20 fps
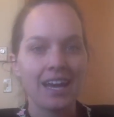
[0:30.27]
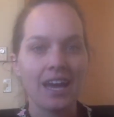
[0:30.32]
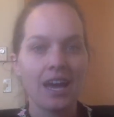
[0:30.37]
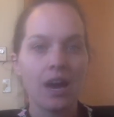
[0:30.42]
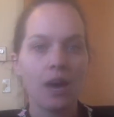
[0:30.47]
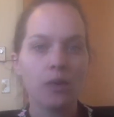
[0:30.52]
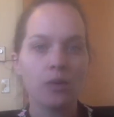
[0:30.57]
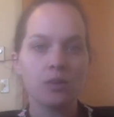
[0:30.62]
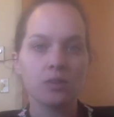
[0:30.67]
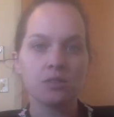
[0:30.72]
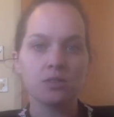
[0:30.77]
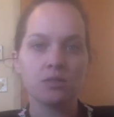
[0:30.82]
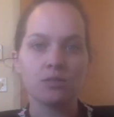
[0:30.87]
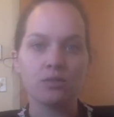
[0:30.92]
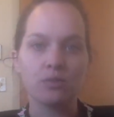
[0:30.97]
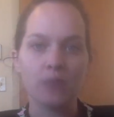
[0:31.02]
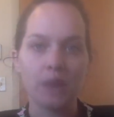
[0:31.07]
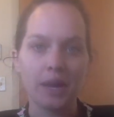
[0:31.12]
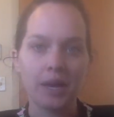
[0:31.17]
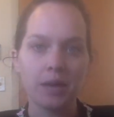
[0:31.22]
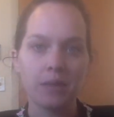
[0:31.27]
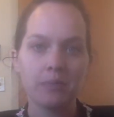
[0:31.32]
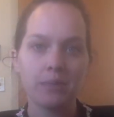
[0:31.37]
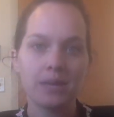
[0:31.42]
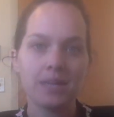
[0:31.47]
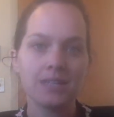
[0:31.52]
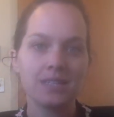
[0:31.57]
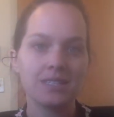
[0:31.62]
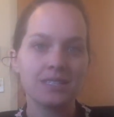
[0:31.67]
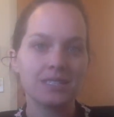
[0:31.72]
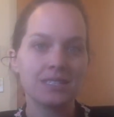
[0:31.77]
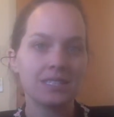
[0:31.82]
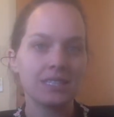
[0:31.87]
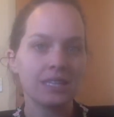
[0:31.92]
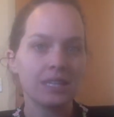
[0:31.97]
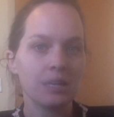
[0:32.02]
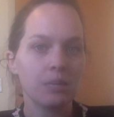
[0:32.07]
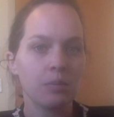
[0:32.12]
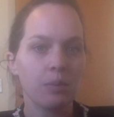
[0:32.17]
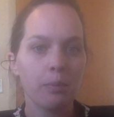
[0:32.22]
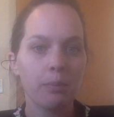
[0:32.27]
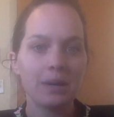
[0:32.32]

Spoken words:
hours of recommended sleep,